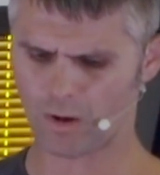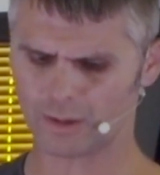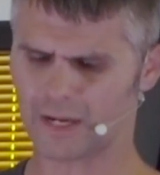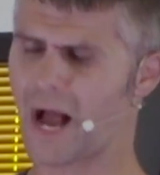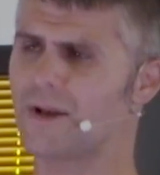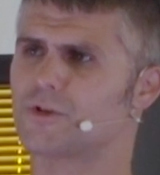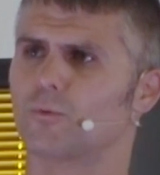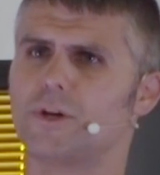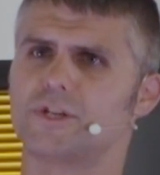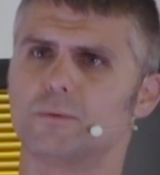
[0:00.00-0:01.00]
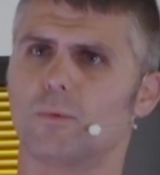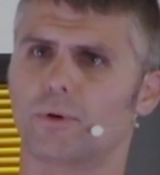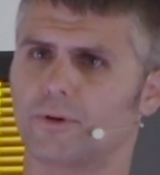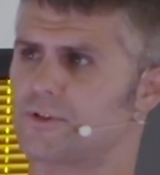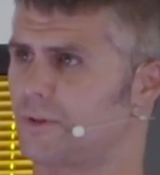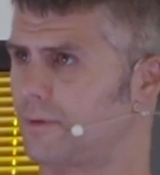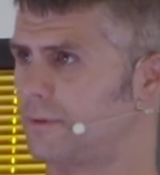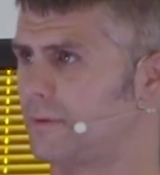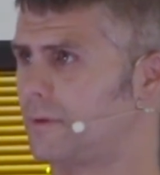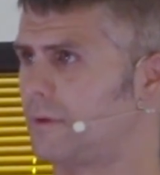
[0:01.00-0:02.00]
God is a reasonable person.
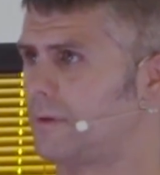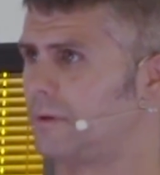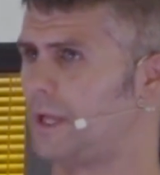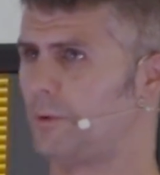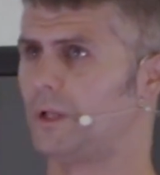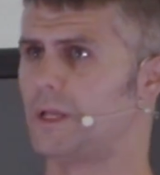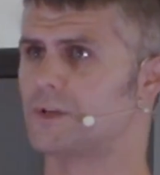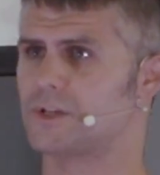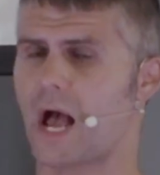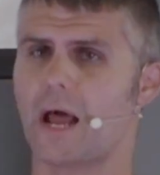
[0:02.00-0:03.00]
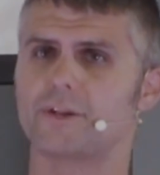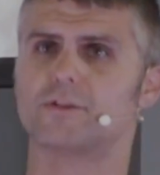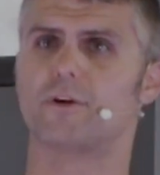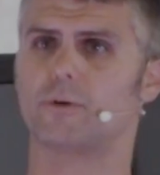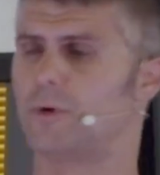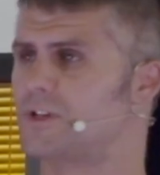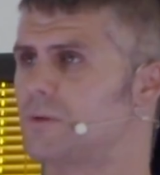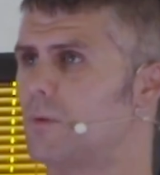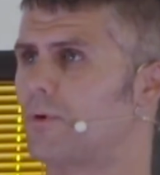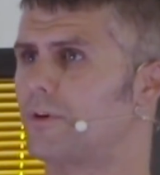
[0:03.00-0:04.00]
He really is. God is a very
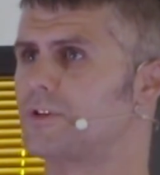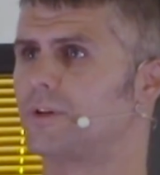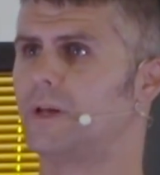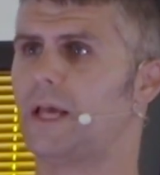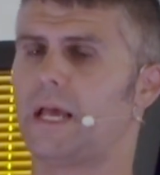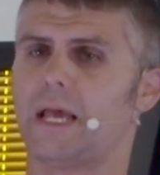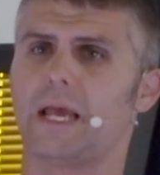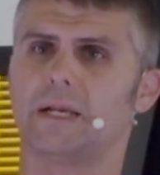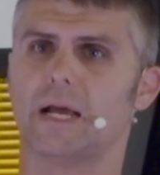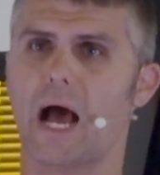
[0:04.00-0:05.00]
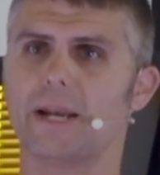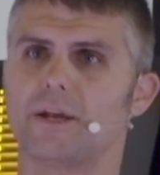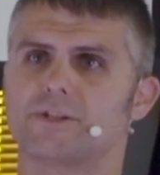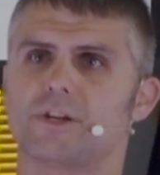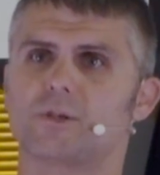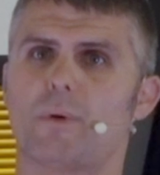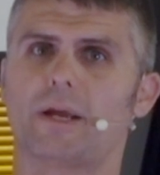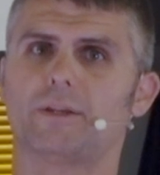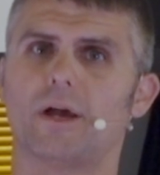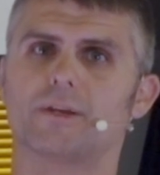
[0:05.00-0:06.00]
reasonable person. And God doesn't
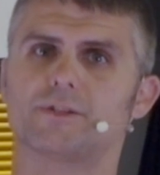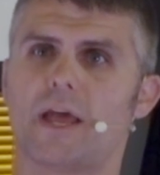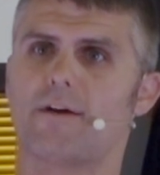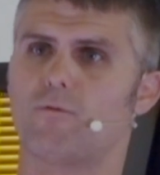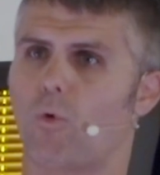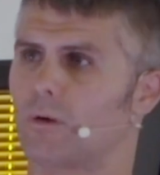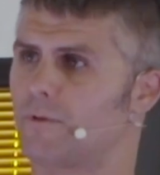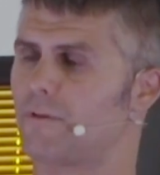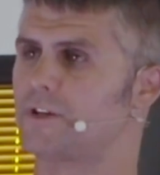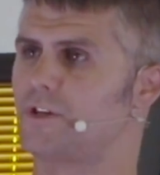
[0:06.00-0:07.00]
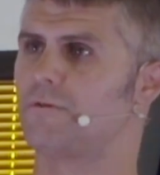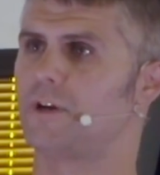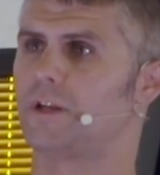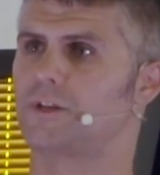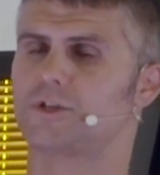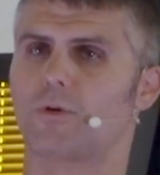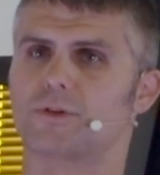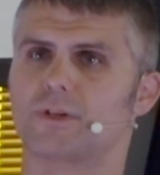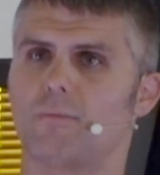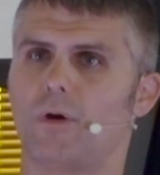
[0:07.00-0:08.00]
expect us to have warm, fuzzy feelings
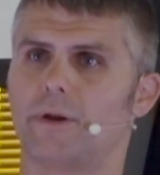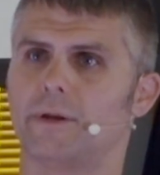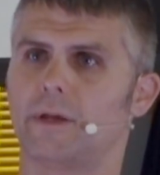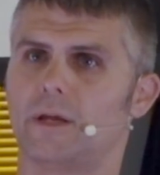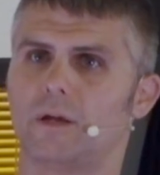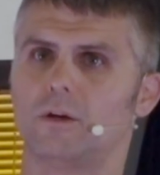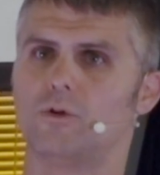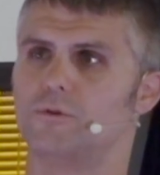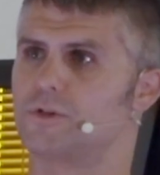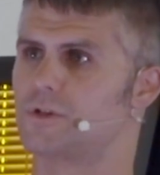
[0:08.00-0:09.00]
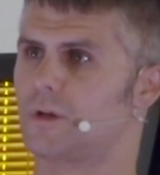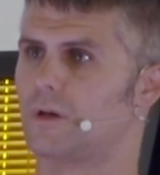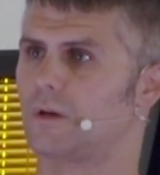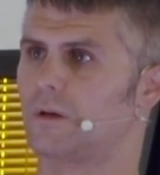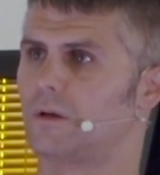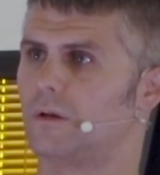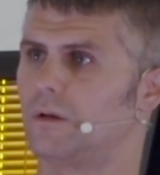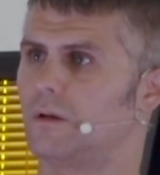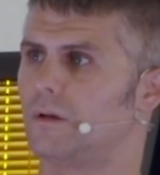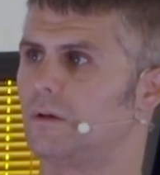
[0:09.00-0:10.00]
towards someone who's
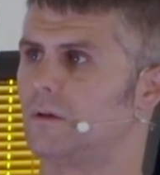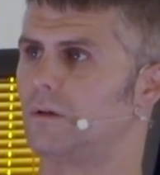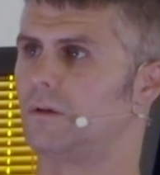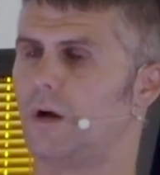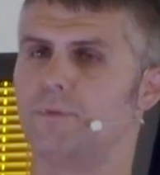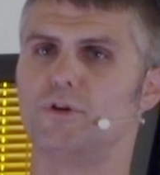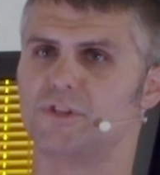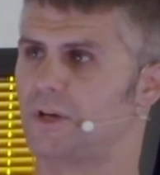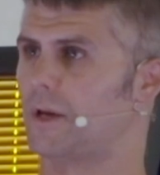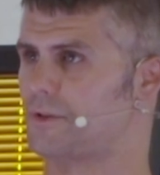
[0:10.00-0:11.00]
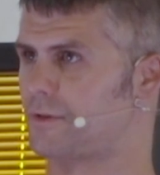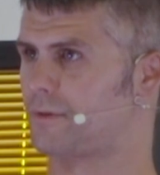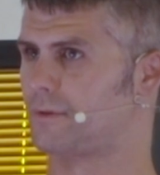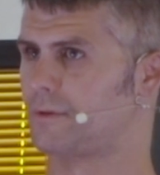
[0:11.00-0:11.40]
abusing us.